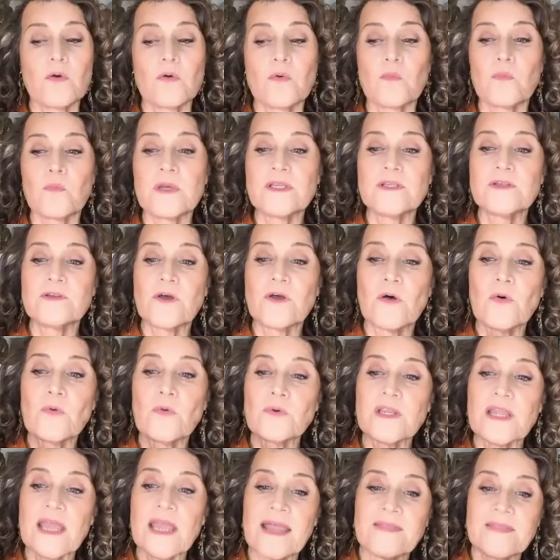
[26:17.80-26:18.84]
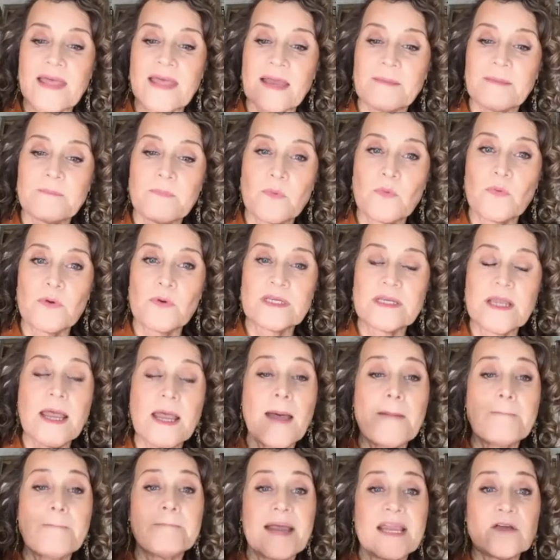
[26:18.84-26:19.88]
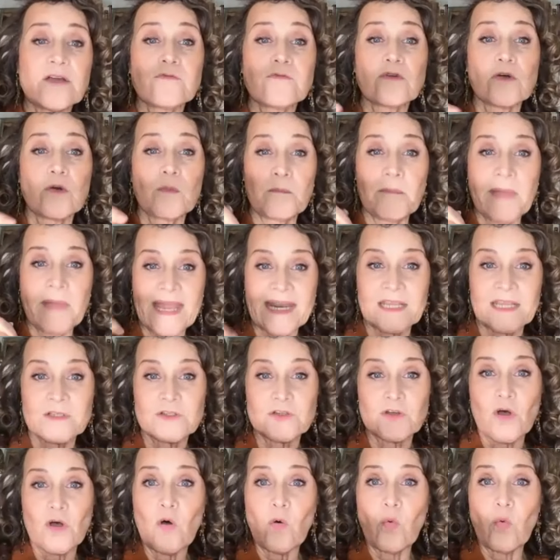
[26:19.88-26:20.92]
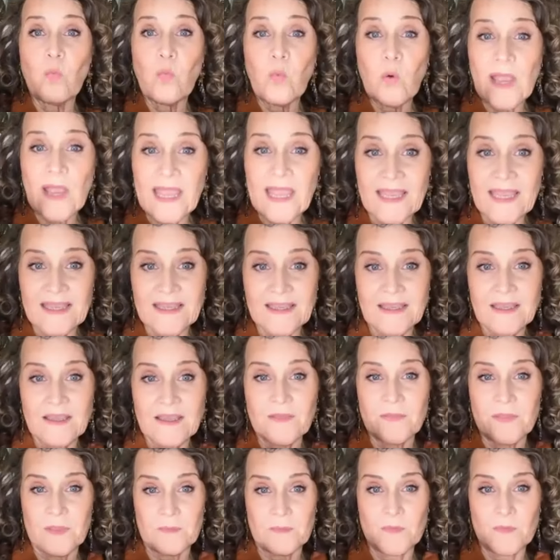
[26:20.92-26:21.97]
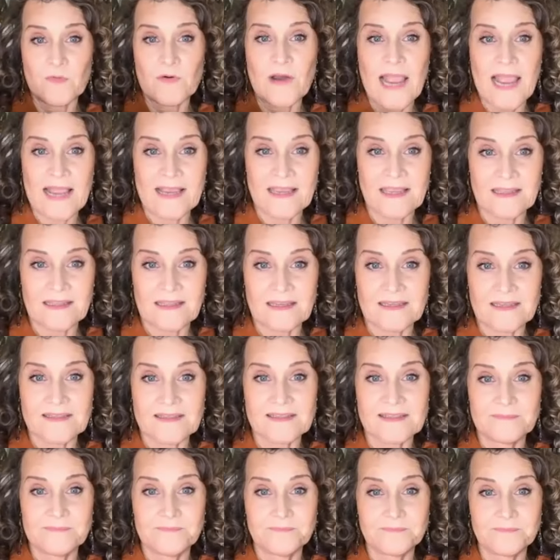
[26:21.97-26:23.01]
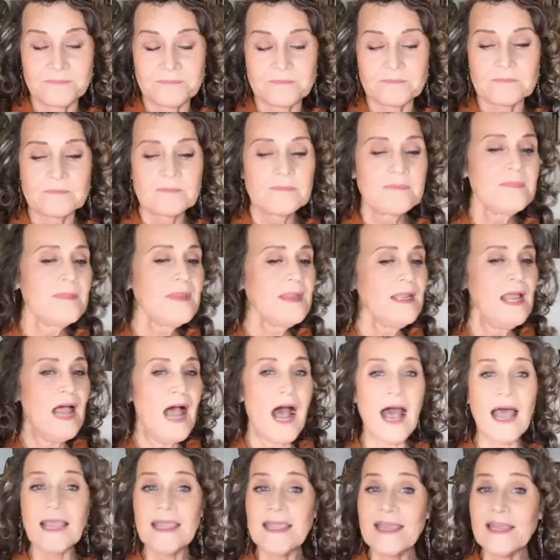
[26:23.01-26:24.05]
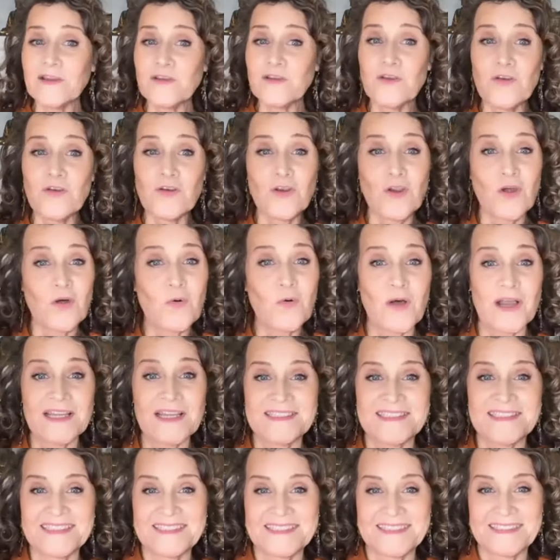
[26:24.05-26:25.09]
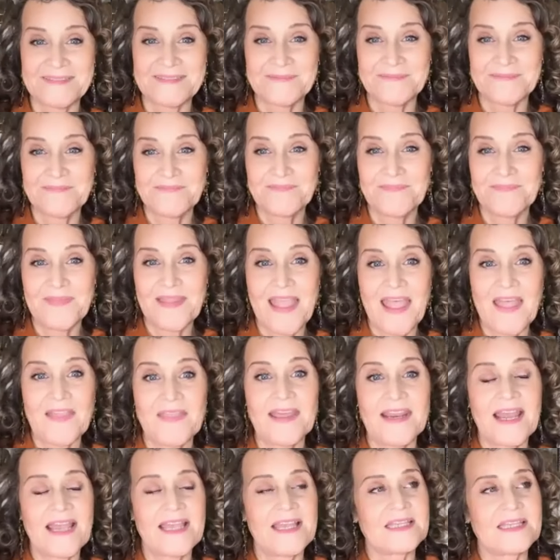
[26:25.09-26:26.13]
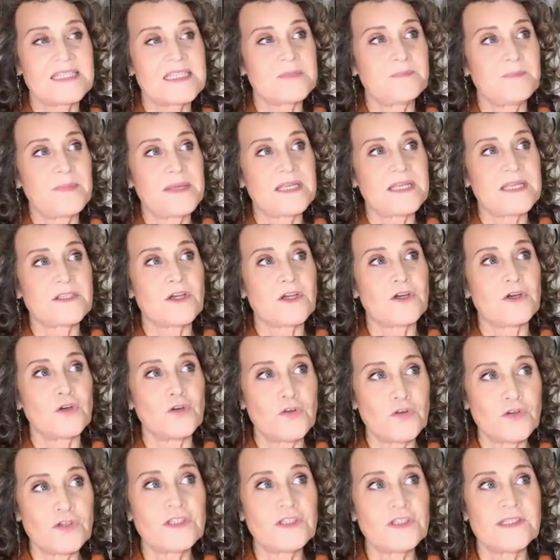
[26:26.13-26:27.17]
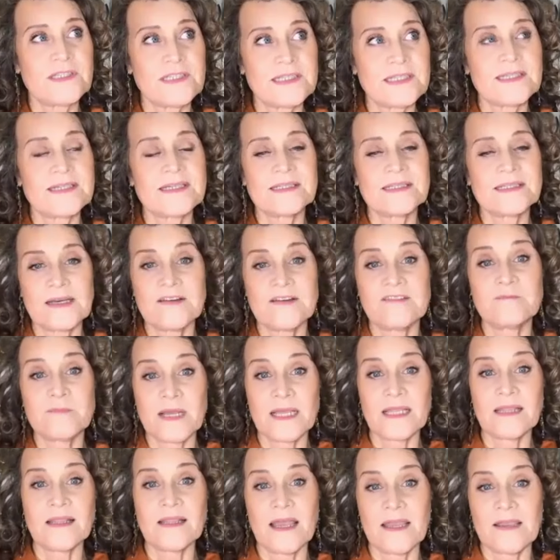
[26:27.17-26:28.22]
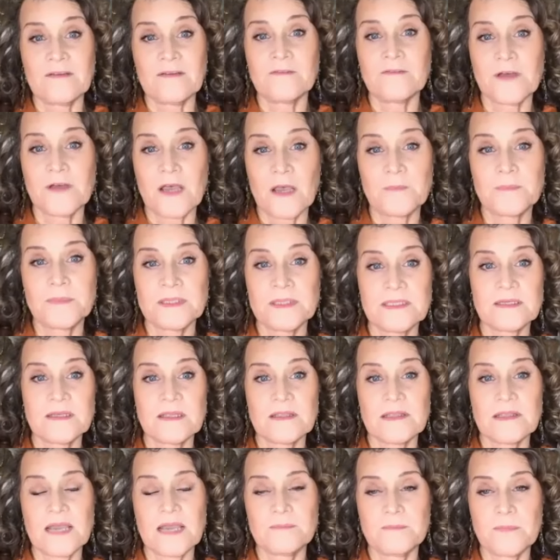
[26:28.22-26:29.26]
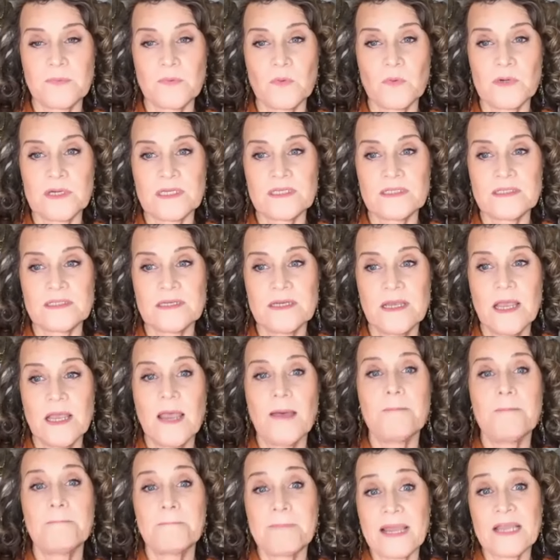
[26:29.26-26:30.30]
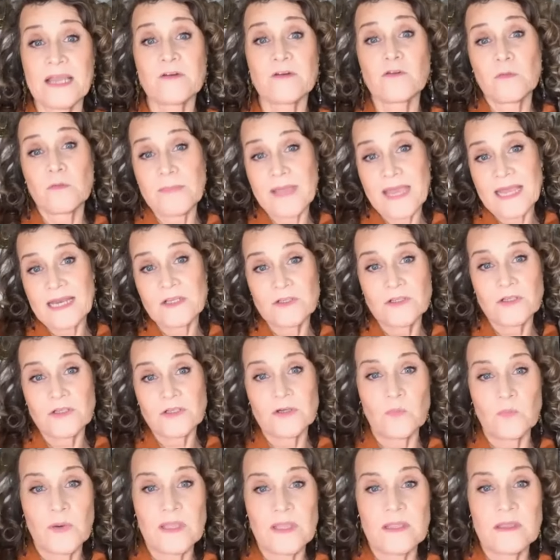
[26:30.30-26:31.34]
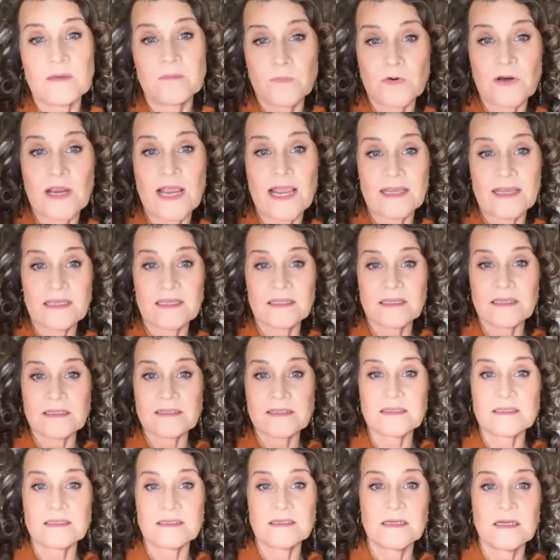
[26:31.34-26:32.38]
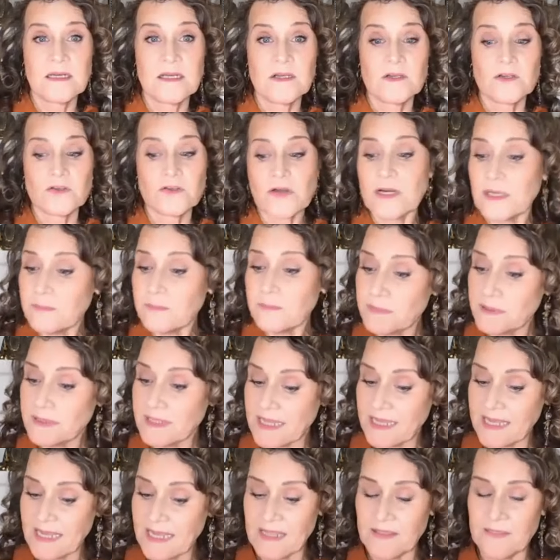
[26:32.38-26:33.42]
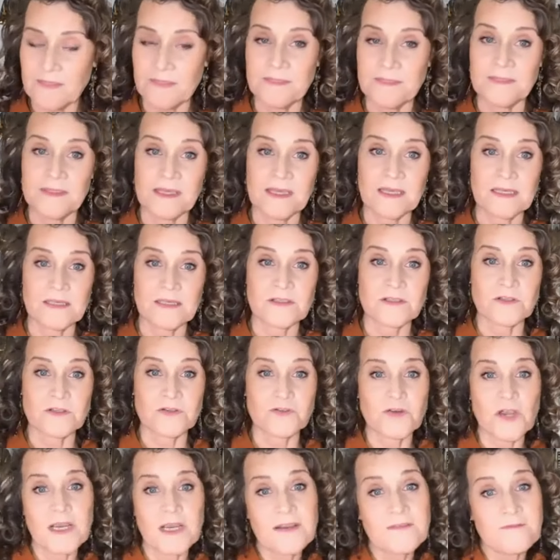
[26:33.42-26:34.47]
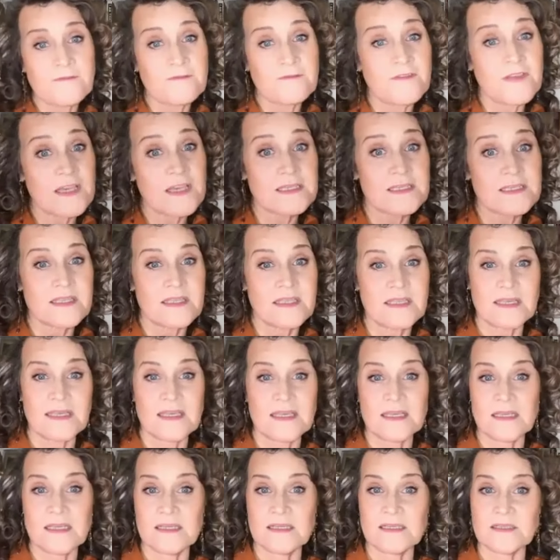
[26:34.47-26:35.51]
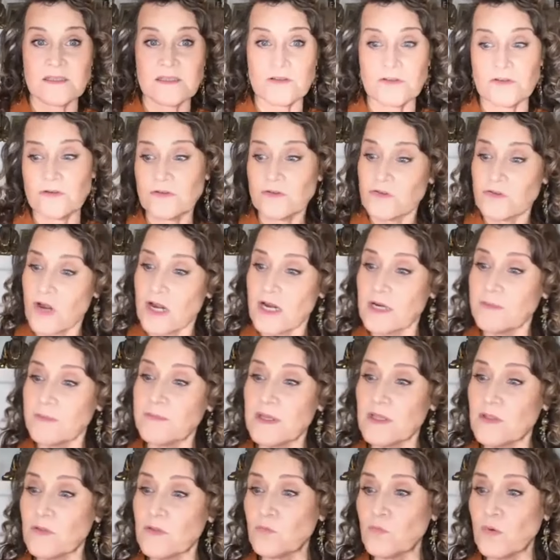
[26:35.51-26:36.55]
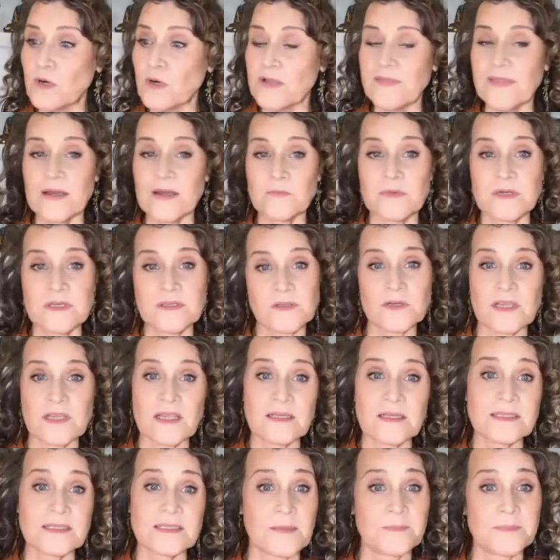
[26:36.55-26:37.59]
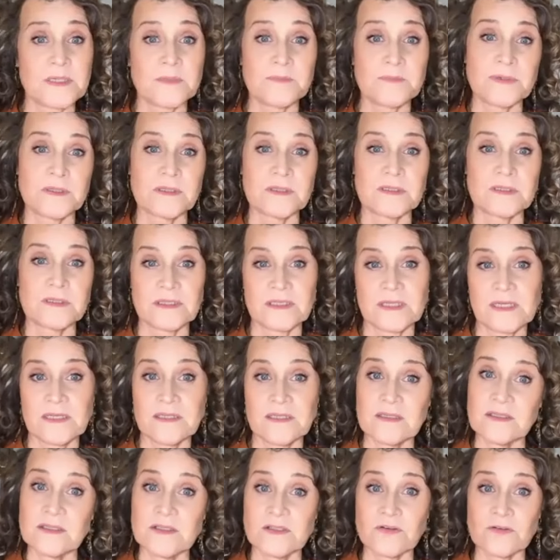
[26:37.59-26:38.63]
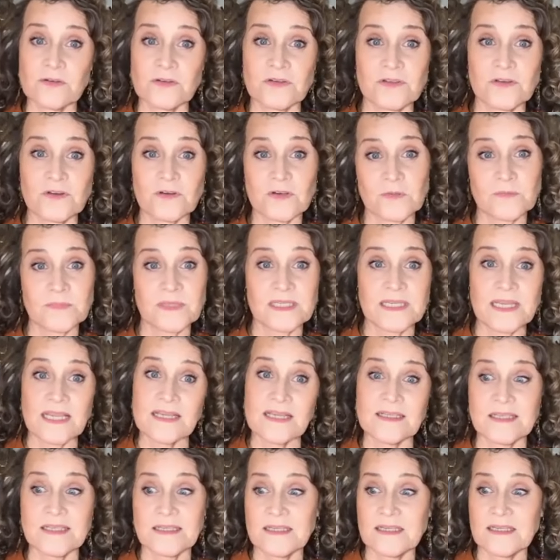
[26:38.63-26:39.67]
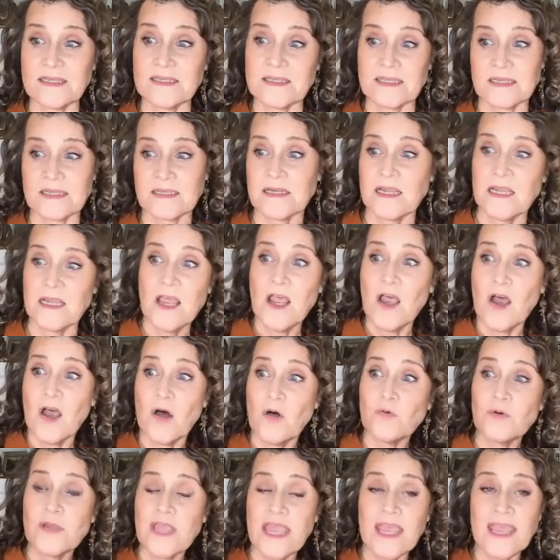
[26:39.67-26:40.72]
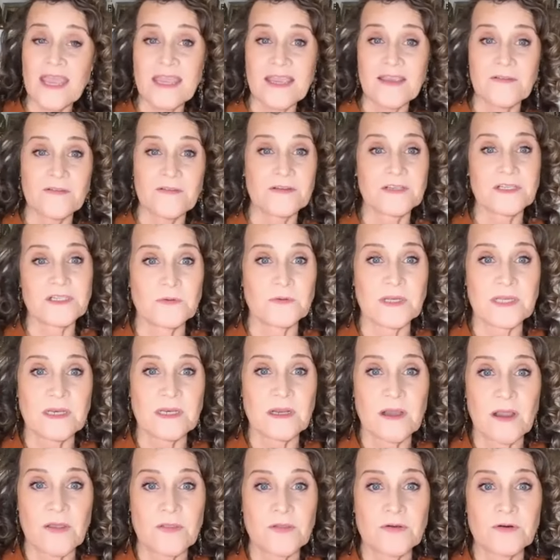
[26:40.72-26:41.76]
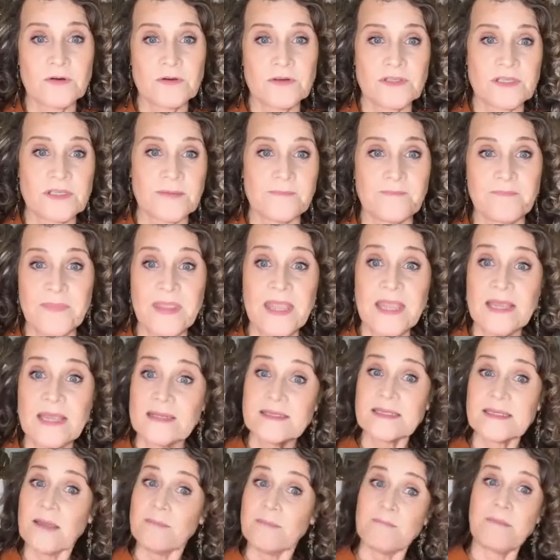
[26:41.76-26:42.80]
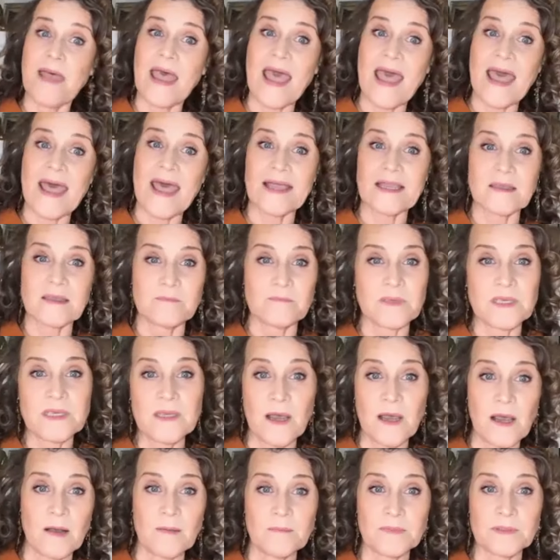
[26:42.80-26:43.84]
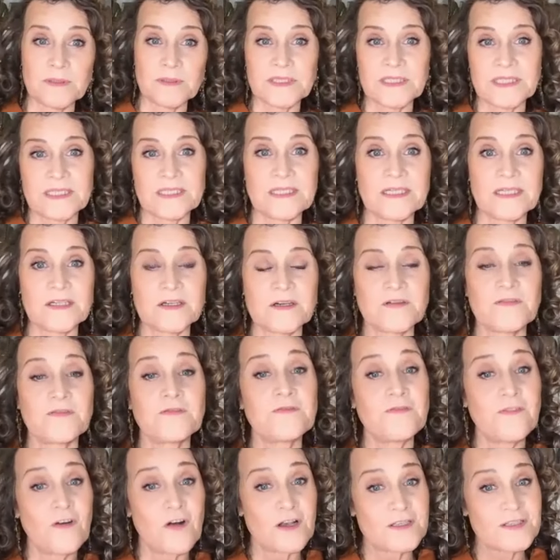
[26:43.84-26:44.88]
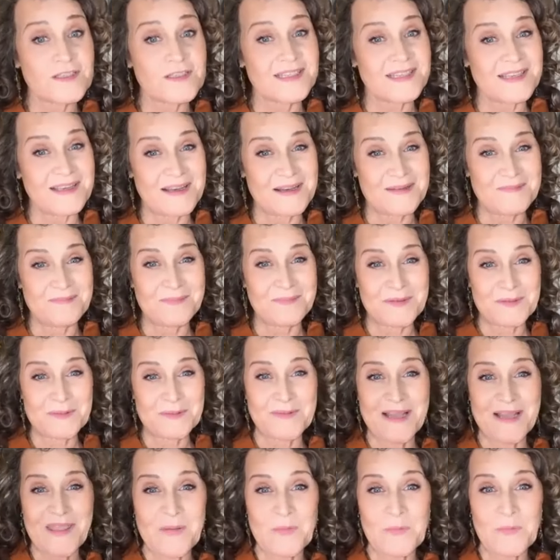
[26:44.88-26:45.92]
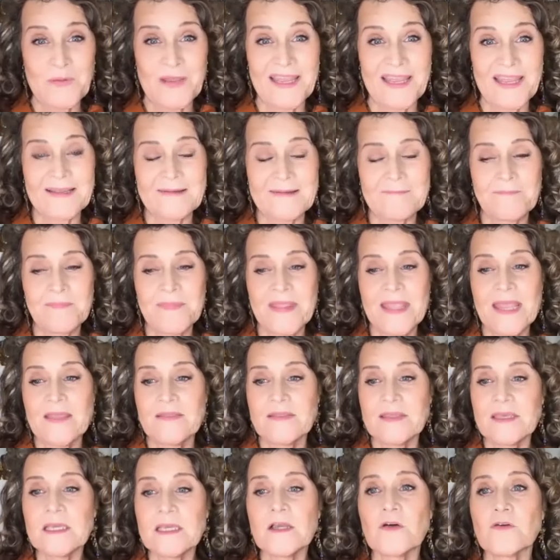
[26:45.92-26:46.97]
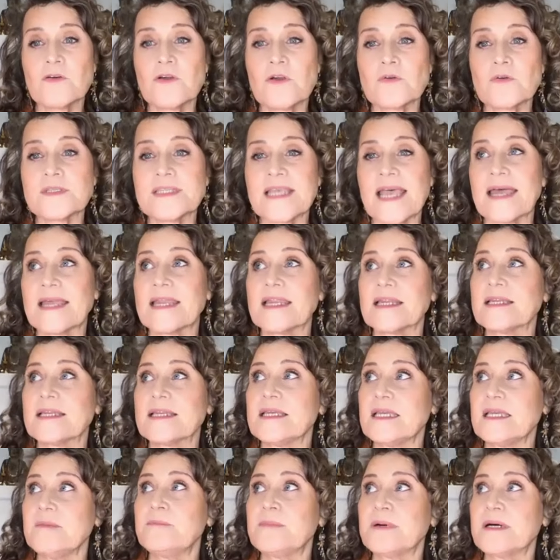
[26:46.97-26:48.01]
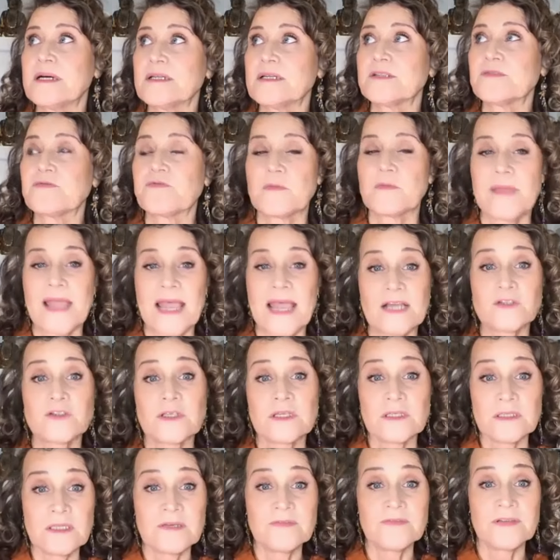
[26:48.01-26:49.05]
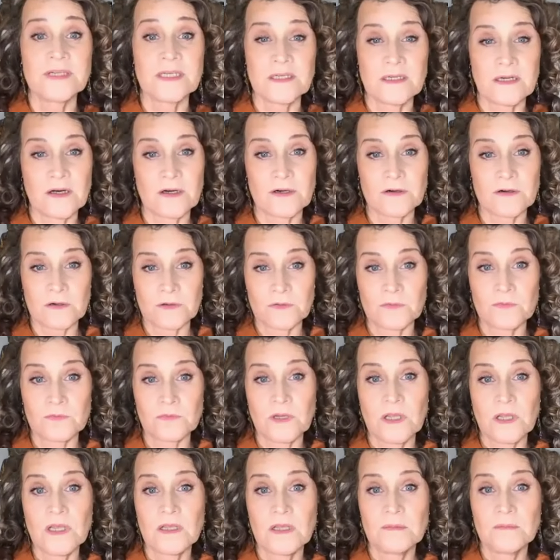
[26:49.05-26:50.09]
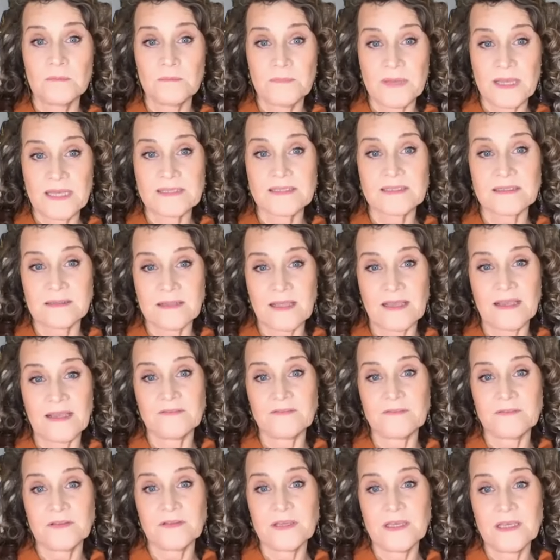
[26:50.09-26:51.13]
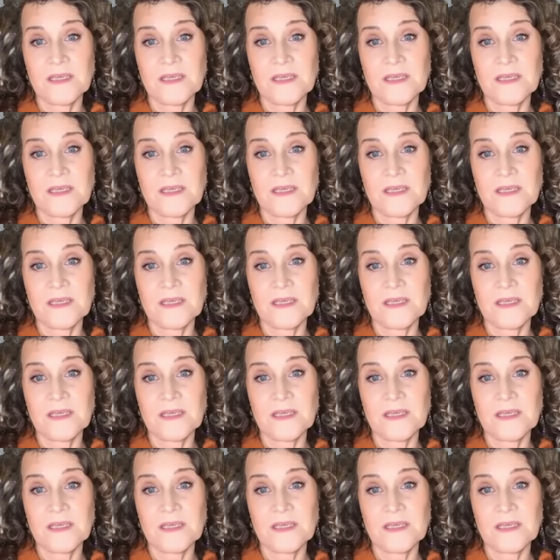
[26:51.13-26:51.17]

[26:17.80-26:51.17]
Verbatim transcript: We don't at that point micromanage away the miraculous. I had no idea that I had spent a good deal of my life up until that point micromanaging away the miraculous, trying to plan things and trying to fix things and trying to be the one that was acceptable in certain circumstances and okay in others, and step back and be humble here, falsely humble, by the way. The ego knows how to keep us from actually living our own best life.